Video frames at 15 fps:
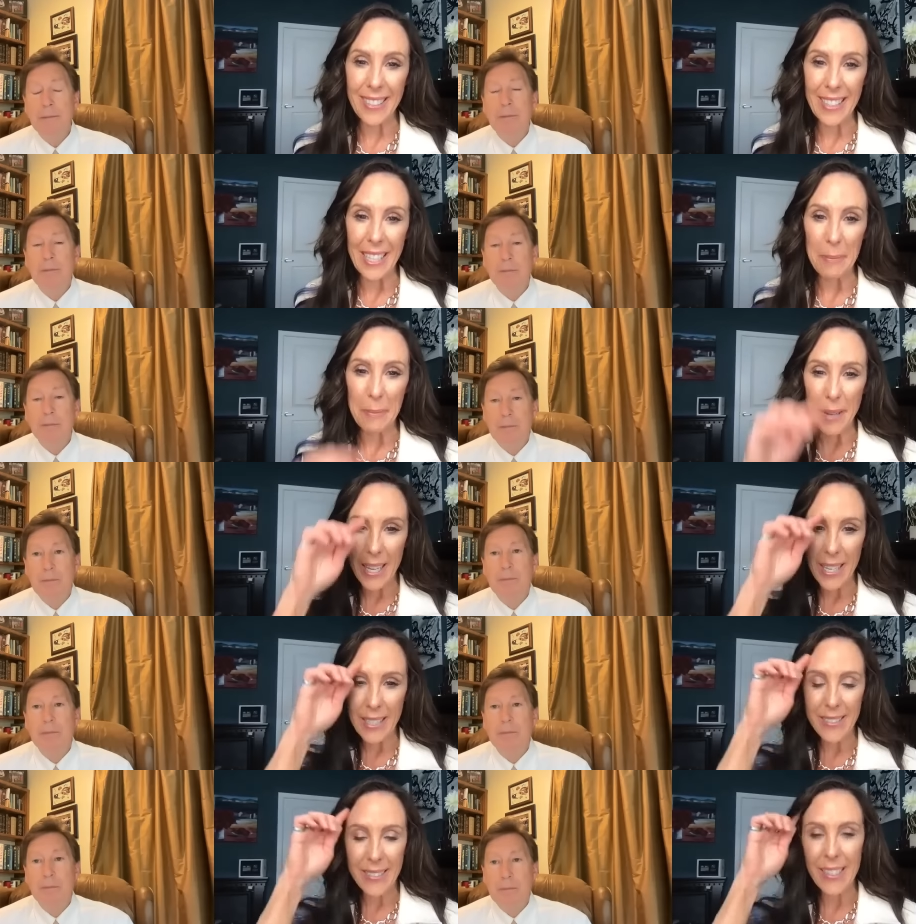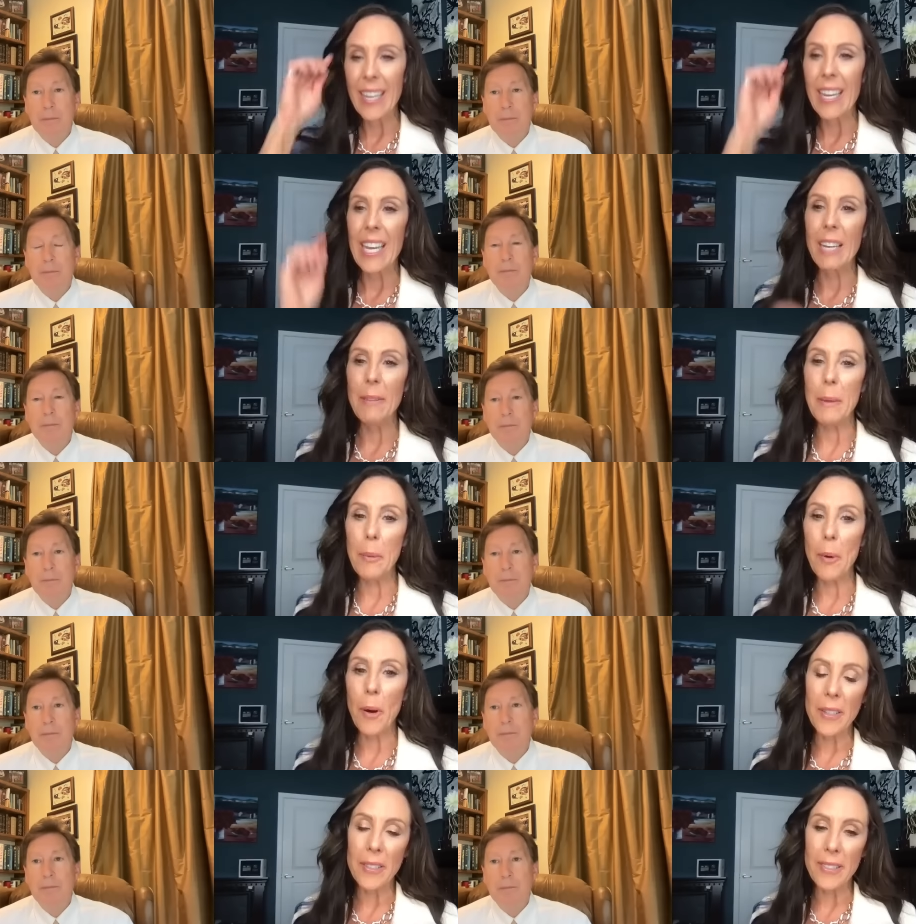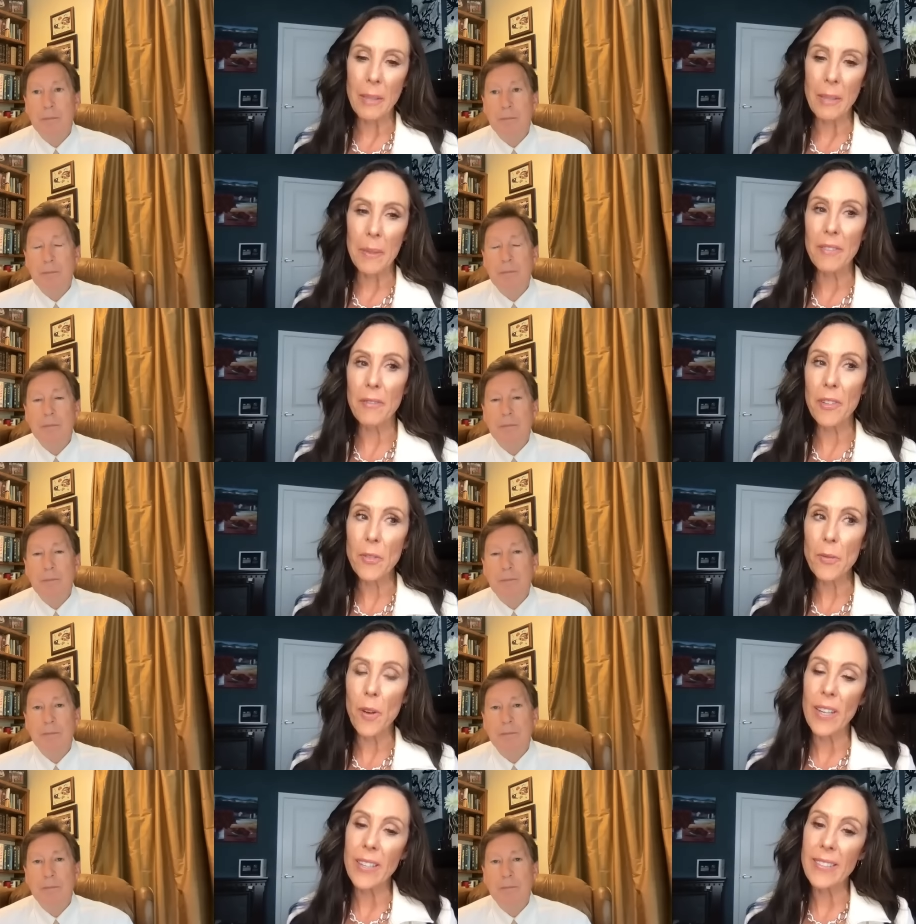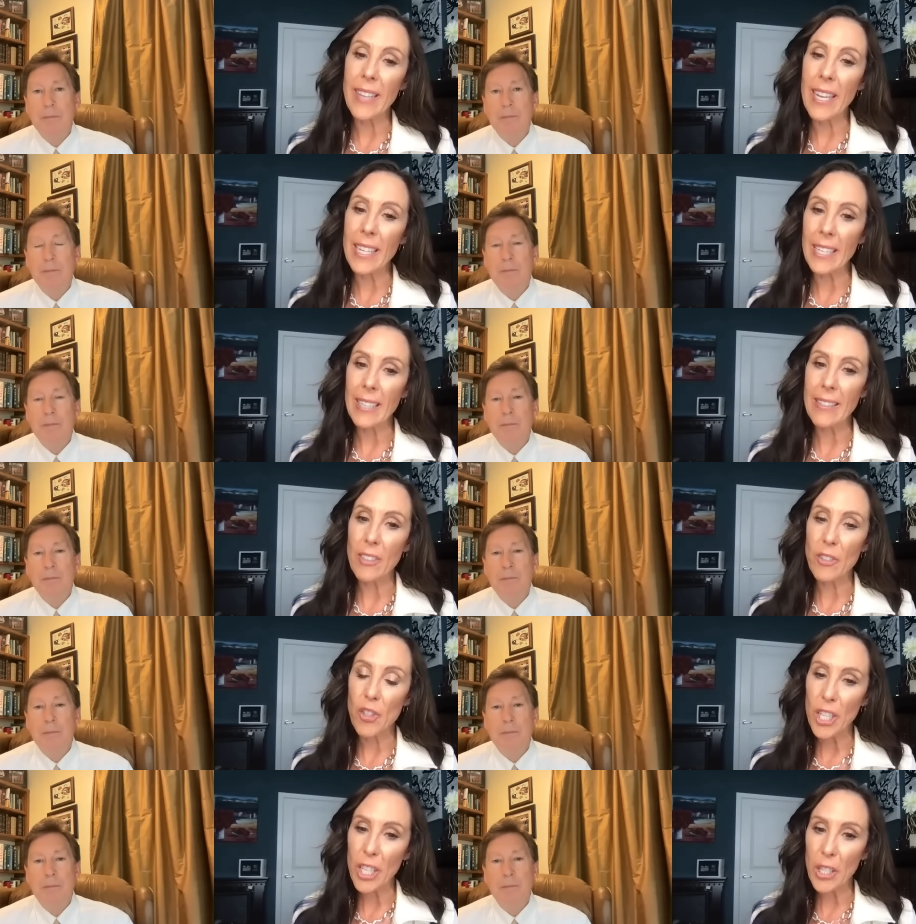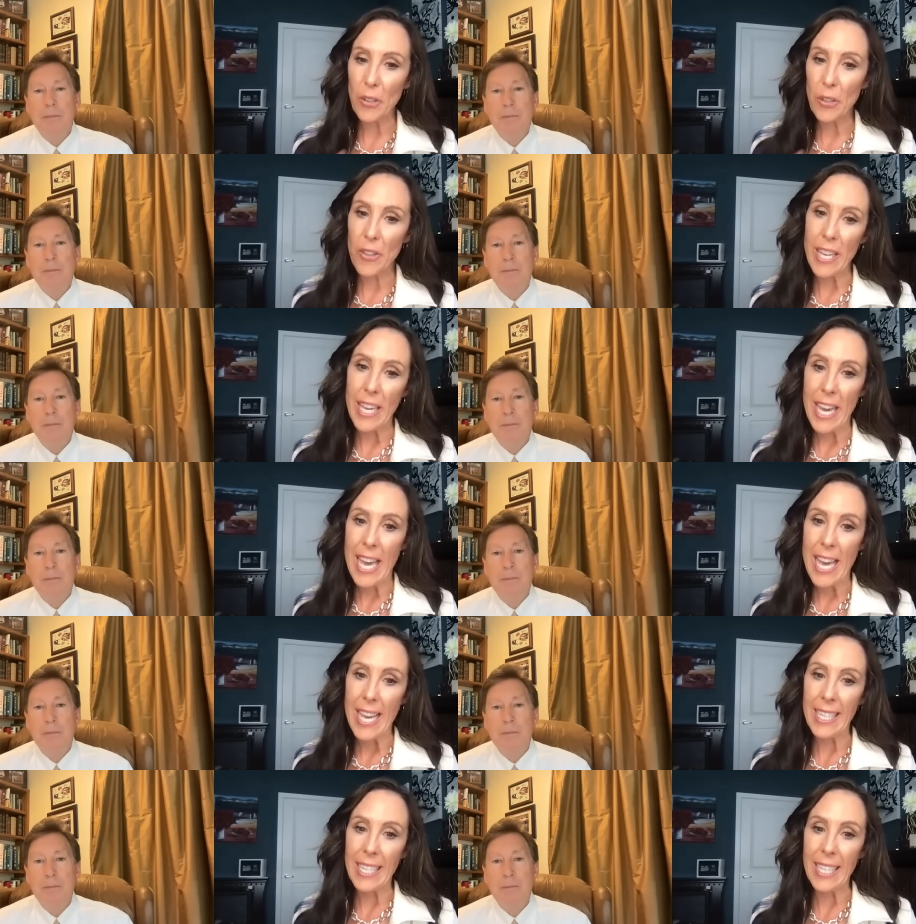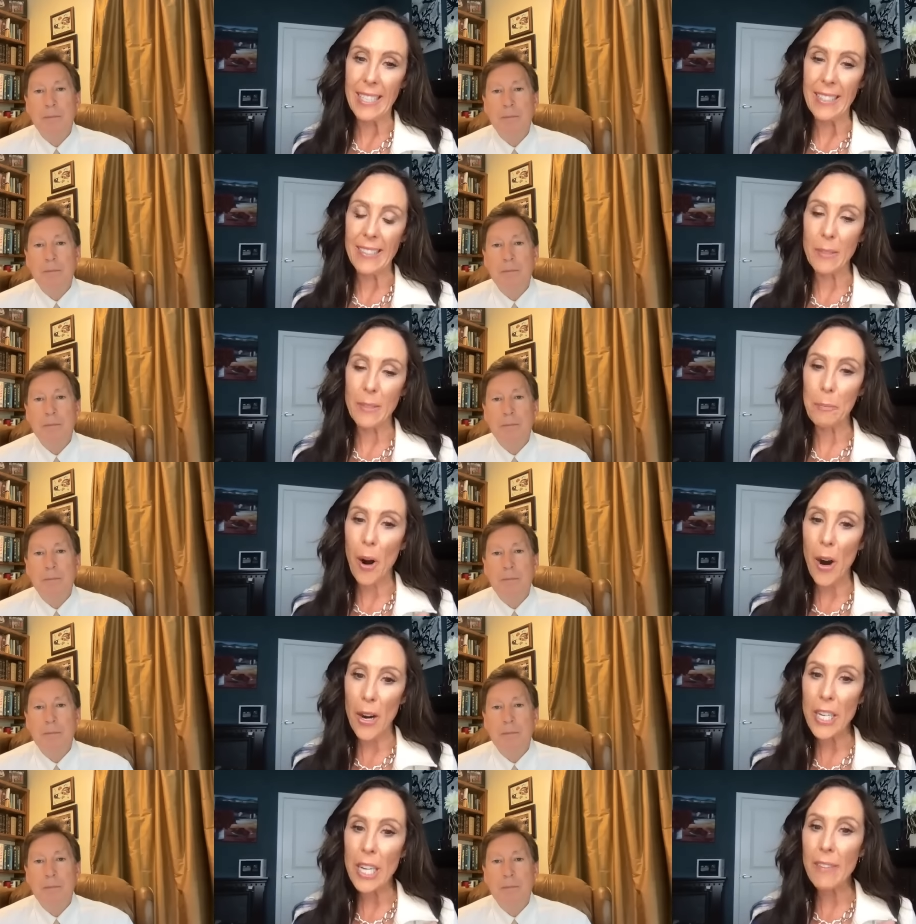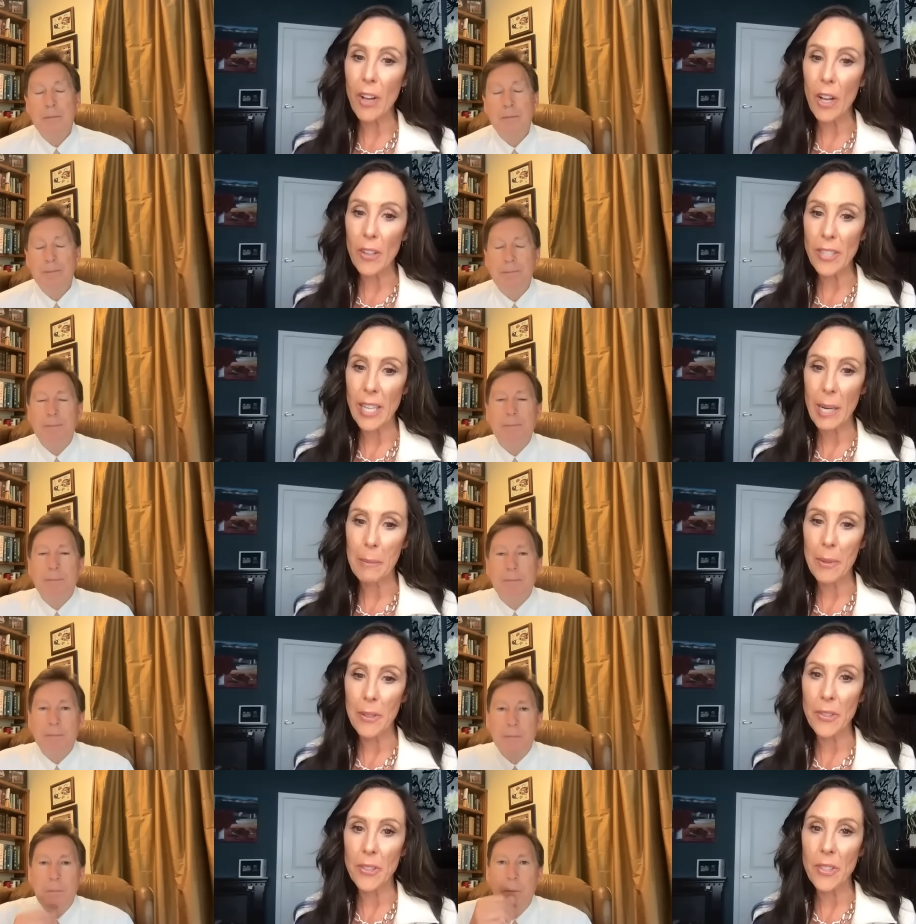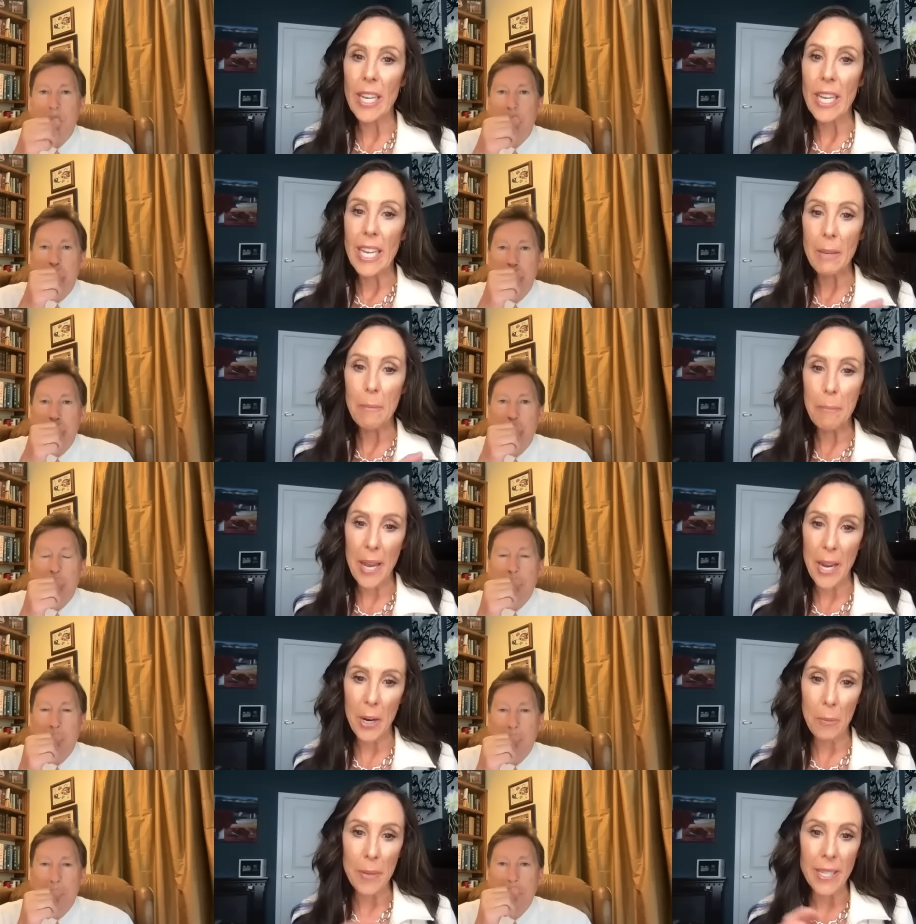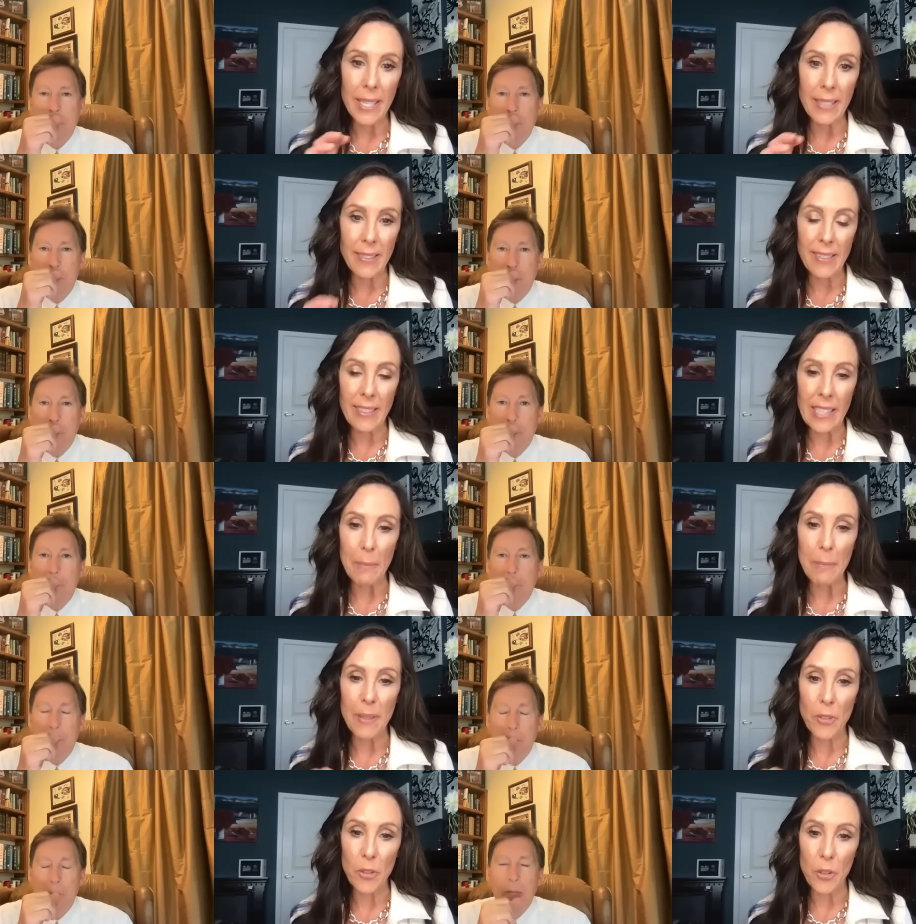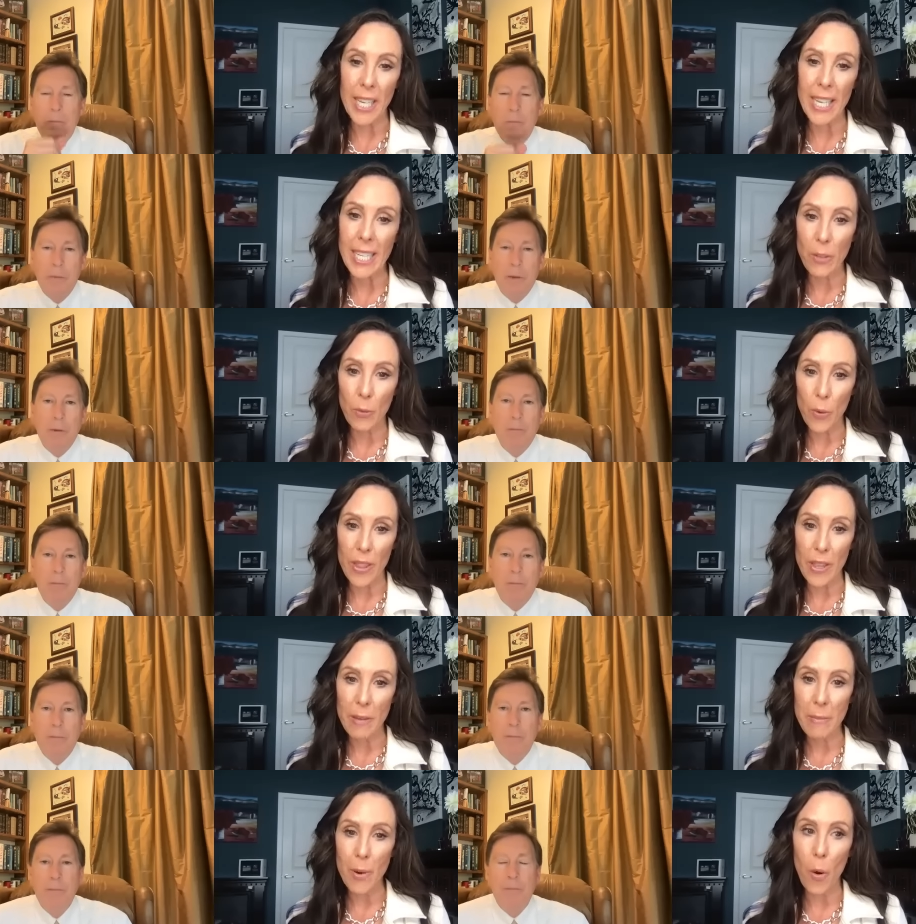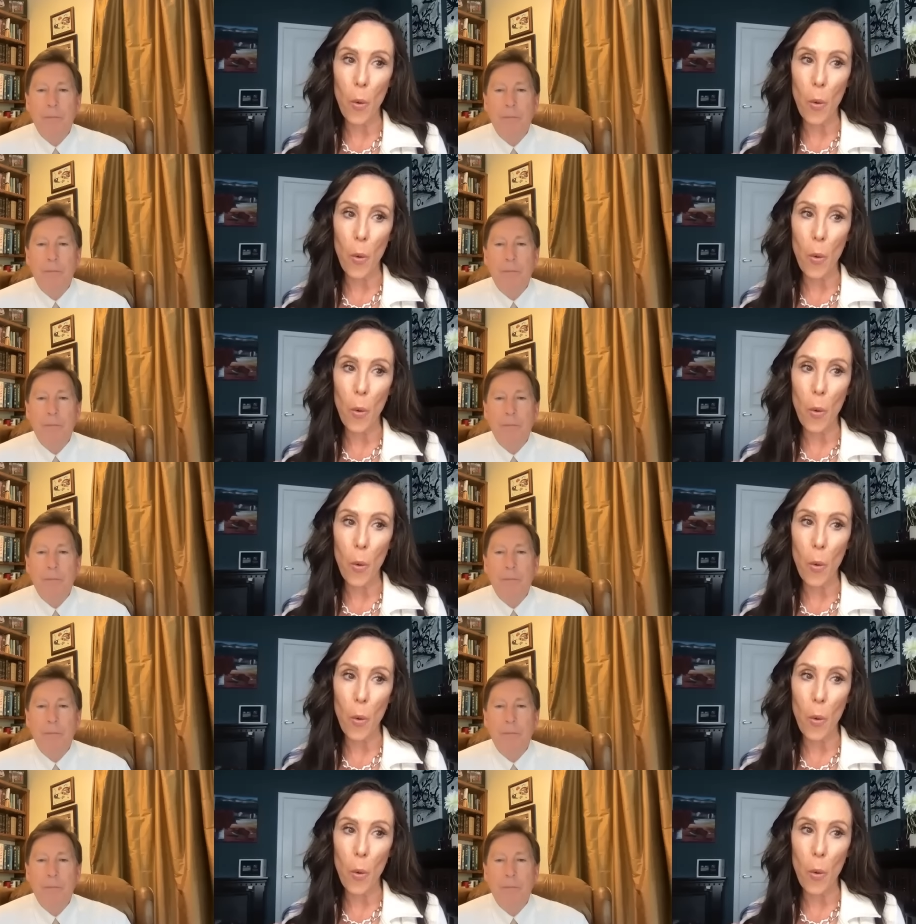Speaker 1: of sleep. And if people aren't sleeping, first of all, is that the chicken or the egg is part of Alzheimer's impairment in sleep and circadian rhythm?